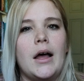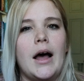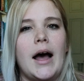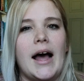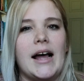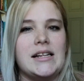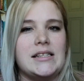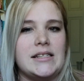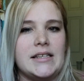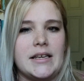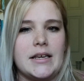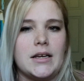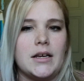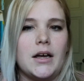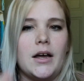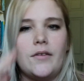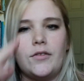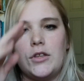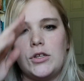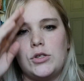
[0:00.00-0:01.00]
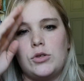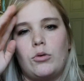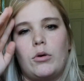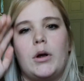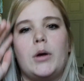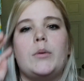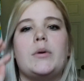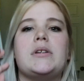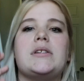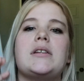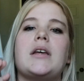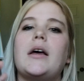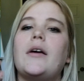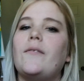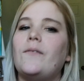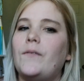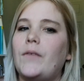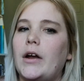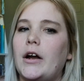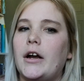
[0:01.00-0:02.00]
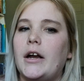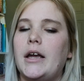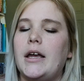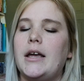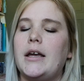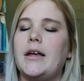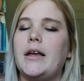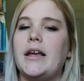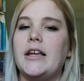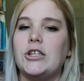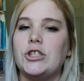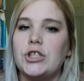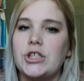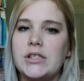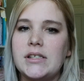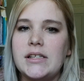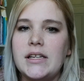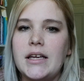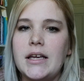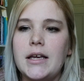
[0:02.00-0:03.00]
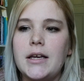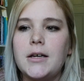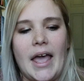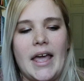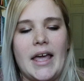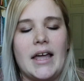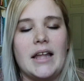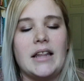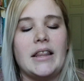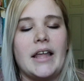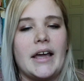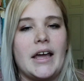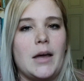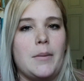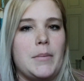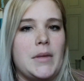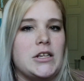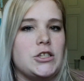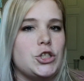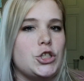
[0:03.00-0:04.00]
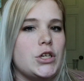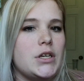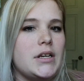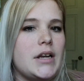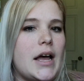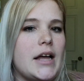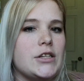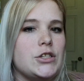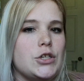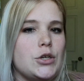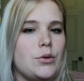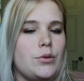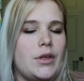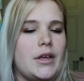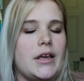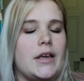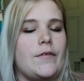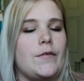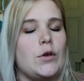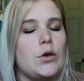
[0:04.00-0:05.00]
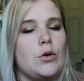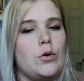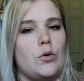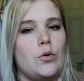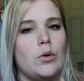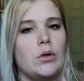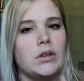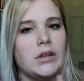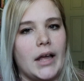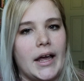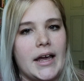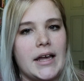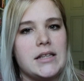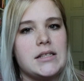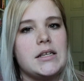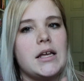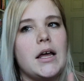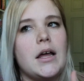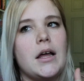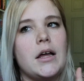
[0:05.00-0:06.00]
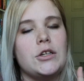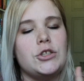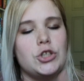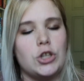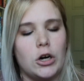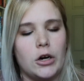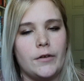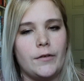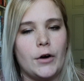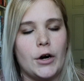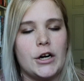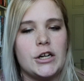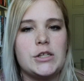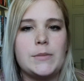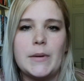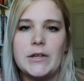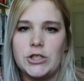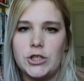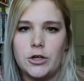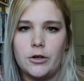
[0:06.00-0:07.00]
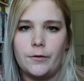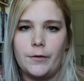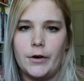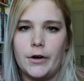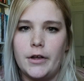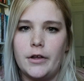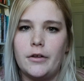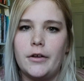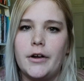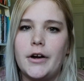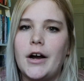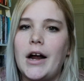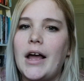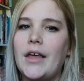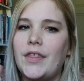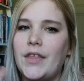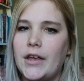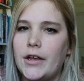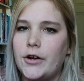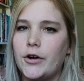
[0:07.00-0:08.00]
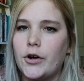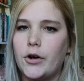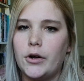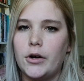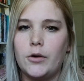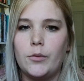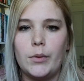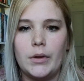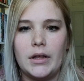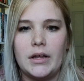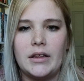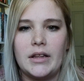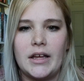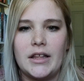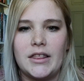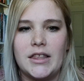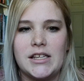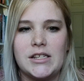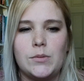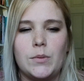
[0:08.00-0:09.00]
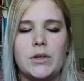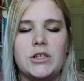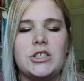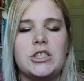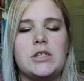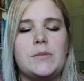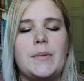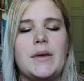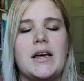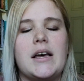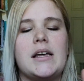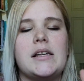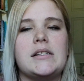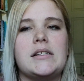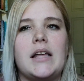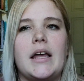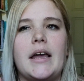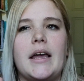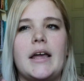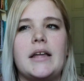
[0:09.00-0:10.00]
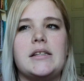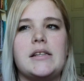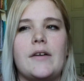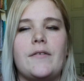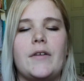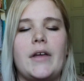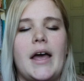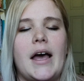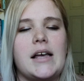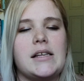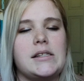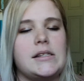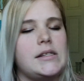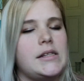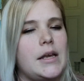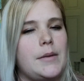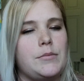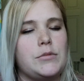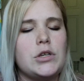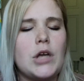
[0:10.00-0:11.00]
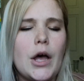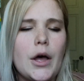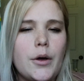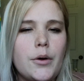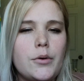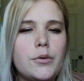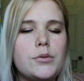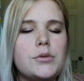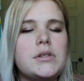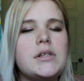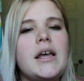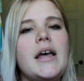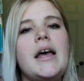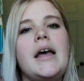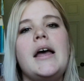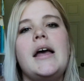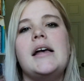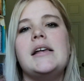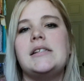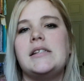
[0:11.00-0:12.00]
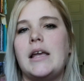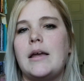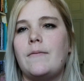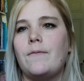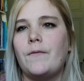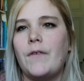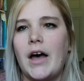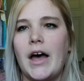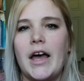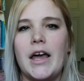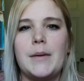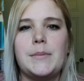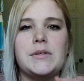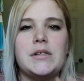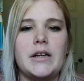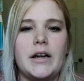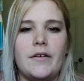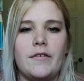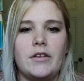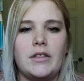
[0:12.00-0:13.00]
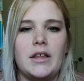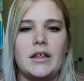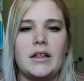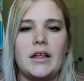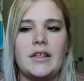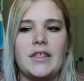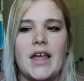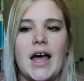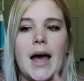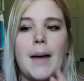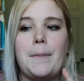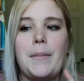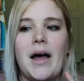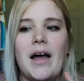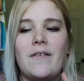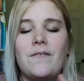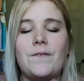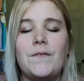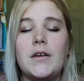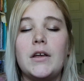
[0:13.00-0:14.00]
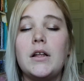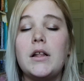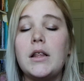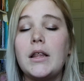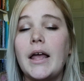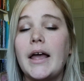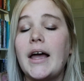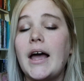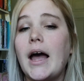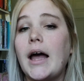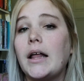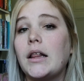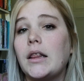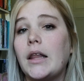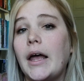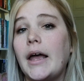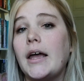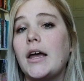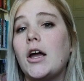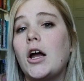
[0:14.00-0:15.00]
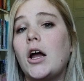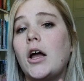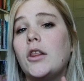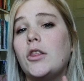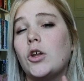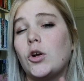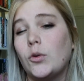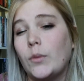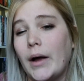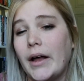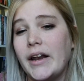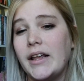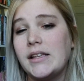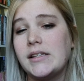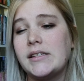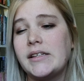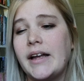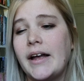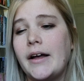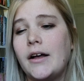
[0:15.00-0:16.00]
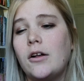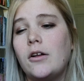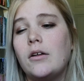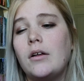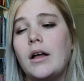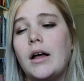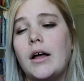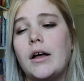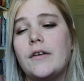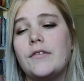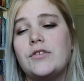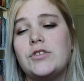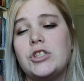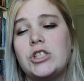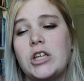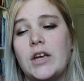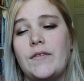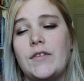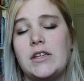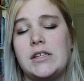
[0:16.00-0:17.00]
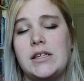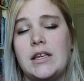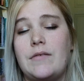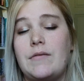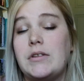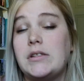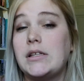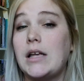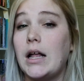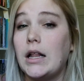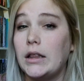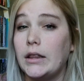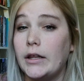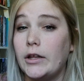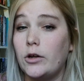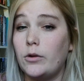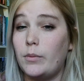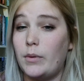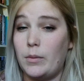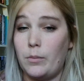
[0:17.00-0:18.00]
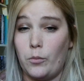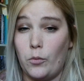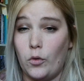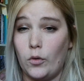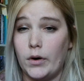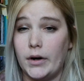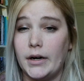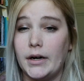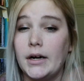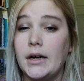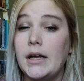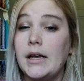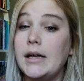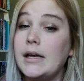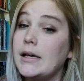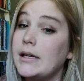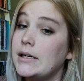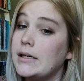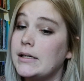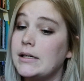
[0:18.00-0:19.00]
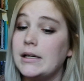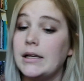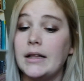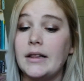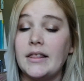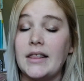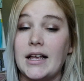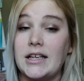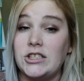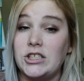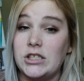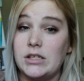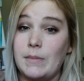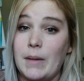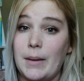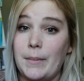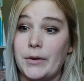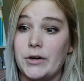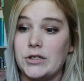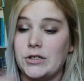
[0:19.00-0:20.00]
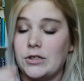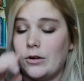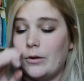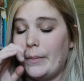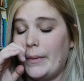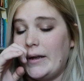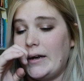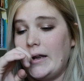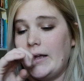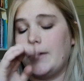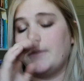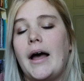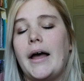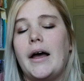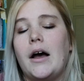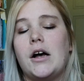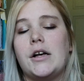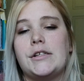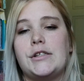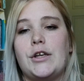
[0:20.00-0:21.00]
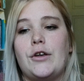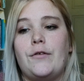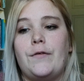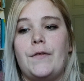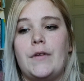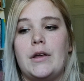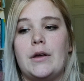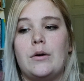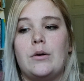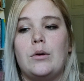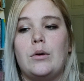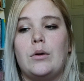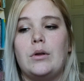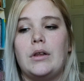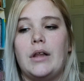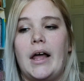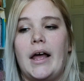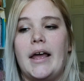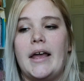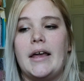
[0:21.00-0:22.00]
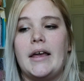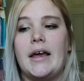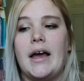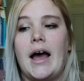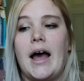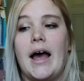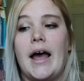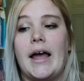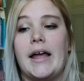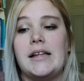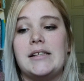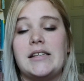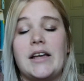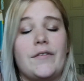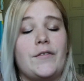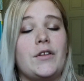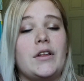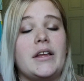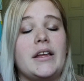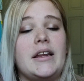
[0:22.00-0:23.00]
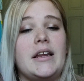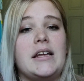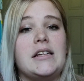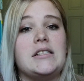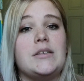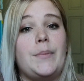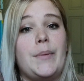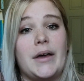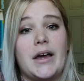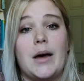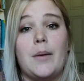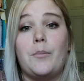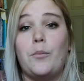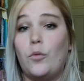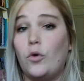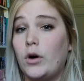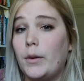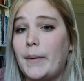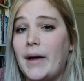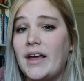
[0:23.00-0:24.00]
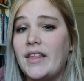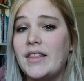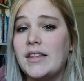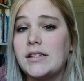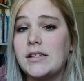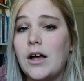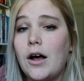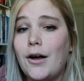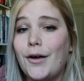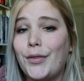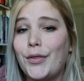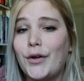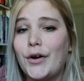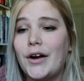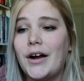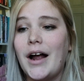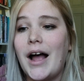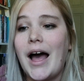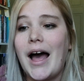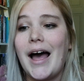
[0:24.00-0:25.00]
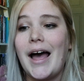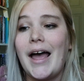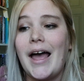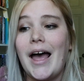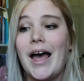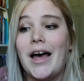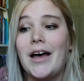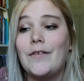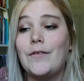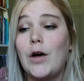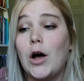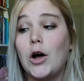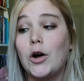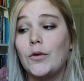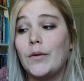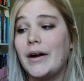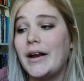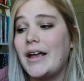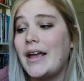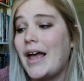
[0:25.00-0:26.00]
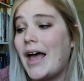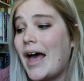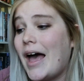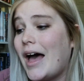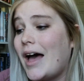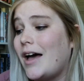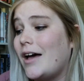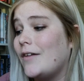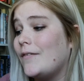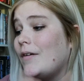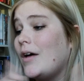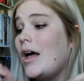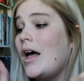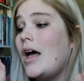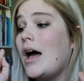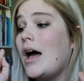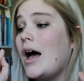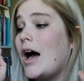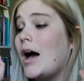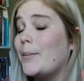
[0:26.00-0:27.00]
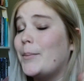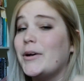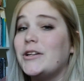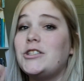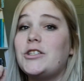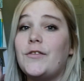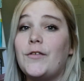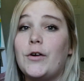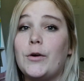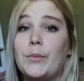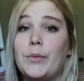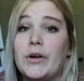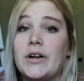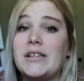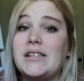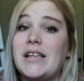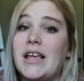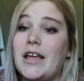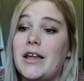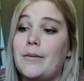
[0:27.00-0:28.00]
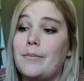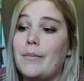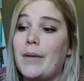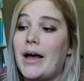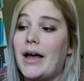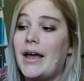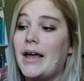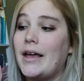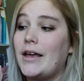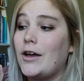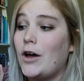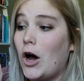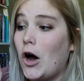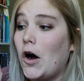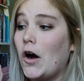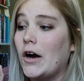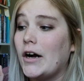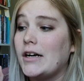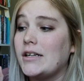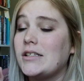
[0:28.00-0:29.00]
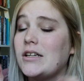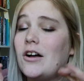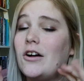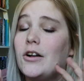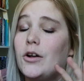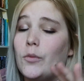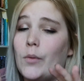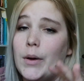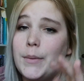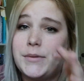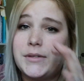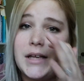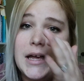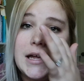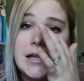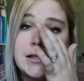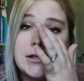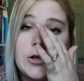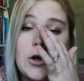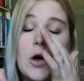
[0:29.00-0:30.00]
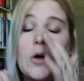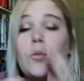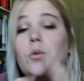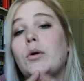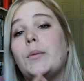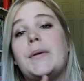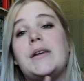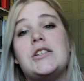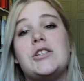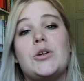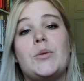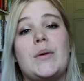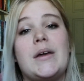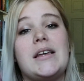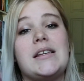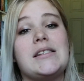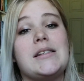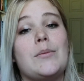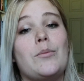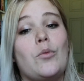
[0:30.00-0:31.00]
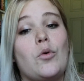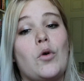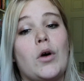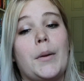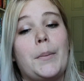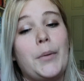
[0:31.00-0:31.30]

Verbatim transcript: idea of the story was very interesting. And like I mentioned, I do think if you liked Jar of Hearts by Jennifer Hillier. I think you're going to really like this one just because like it definitely has the same tones, same vibes and everything like that. But I feel like I like the writing style of Chevy Stevens a little bit more. That's just my personal opinion. I also feel like I definitely need to pick up more by this author. I have already have a bunch of her books in my cart on a website, so I will be doing some more